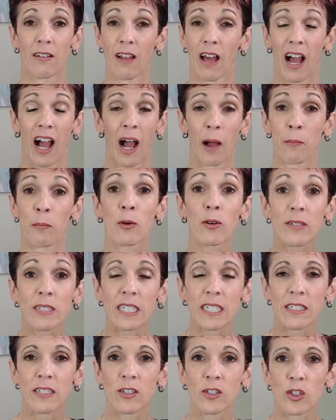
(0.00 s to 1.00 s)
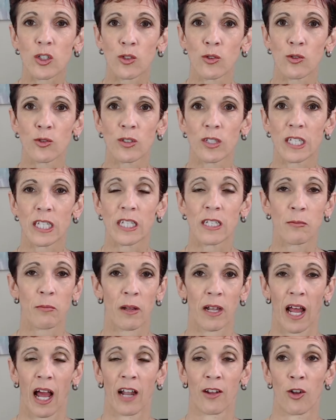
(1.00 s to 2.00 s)
Now, I personally didn't use these,
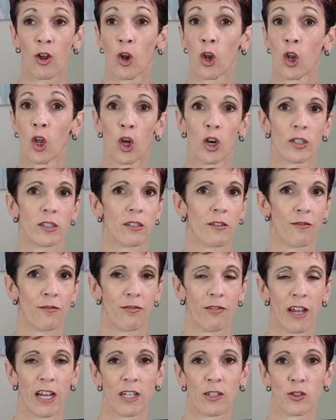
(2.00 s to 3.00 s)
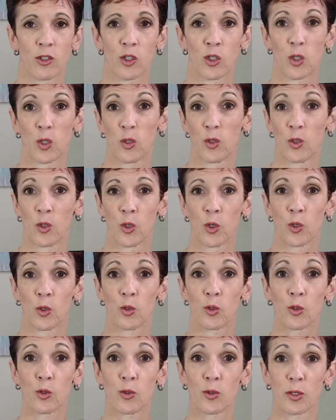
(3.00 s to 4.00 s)
but I know lots of friends who
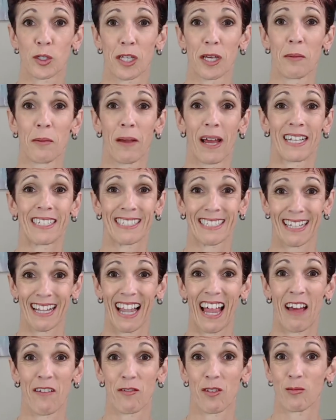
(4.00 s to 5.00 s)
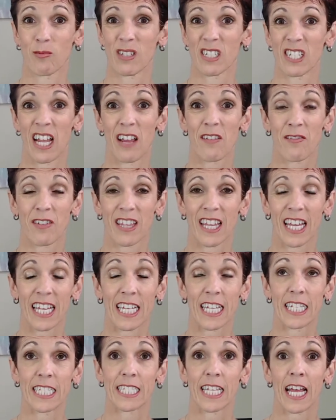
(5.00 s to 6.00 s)
use them and still have them today for
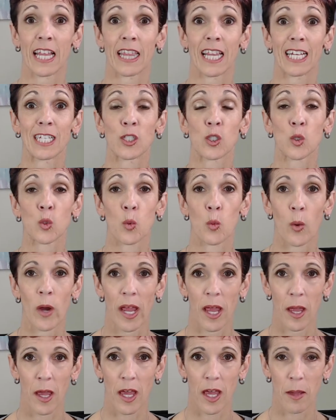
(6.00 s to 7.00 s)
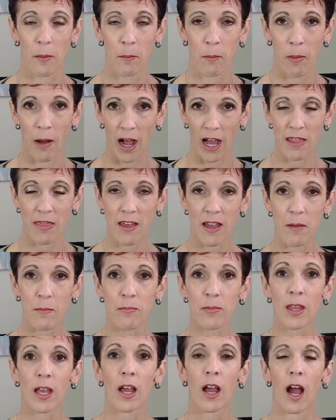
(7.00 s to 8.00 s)
their kids, and they swear by
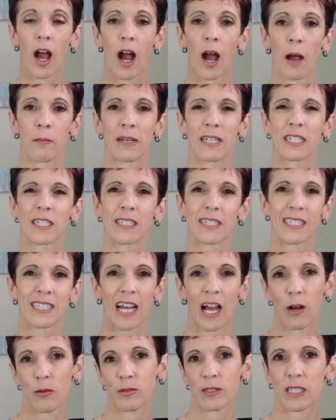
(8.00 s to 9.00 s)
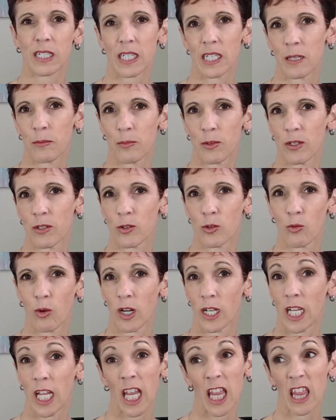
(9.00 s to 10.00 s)
them. It just helps to keep your little
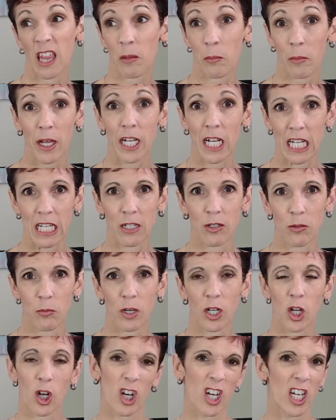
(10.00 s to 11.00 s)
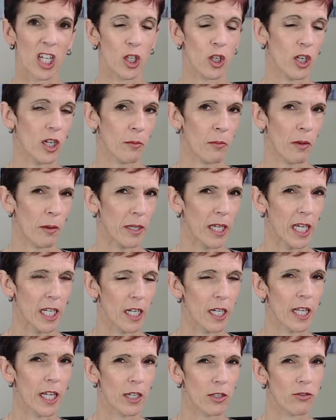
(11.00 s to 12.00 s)
one in the bed a little bit longer, and you can maybe
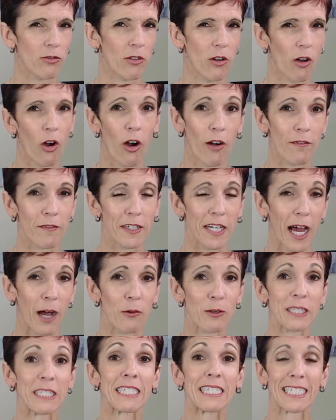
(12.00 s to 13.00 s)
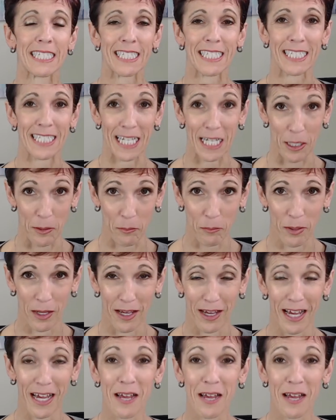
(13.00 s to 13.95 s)
get an extra half an hour sleep.